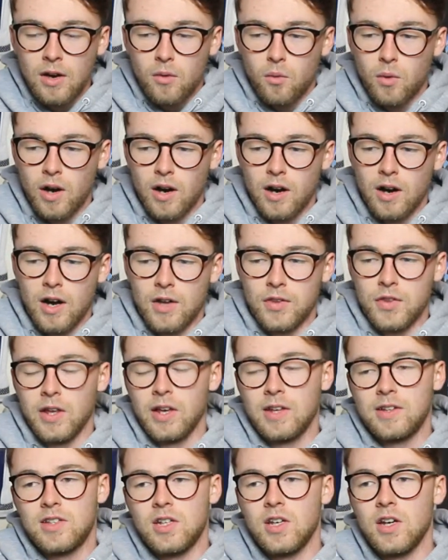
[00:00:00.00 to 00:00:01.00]
where I
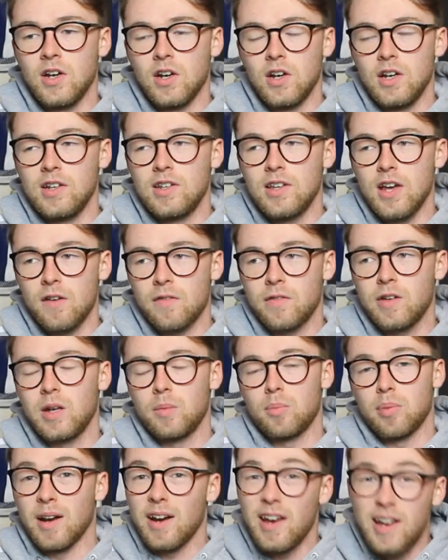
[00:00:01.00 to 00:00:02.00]
think Tierney definitely
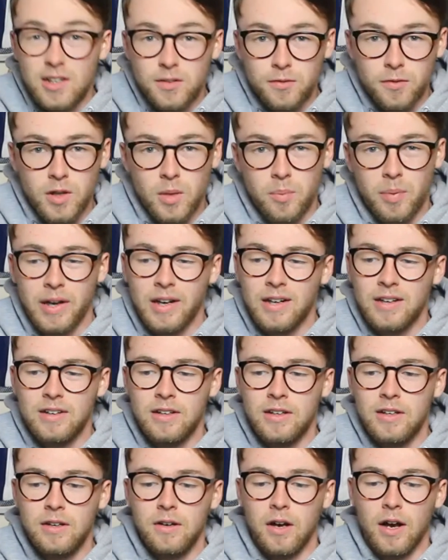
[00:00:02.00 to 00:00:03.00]
plays for the
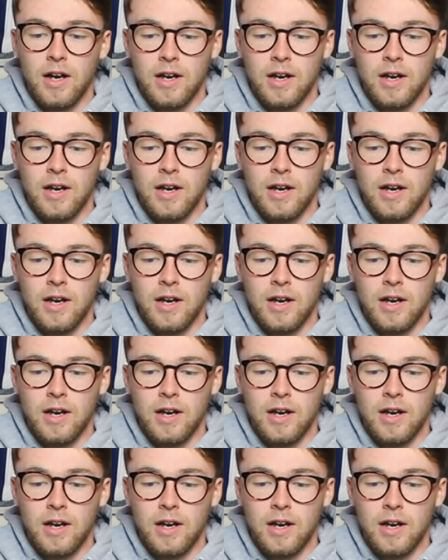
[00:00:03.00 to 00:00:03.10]
penalty.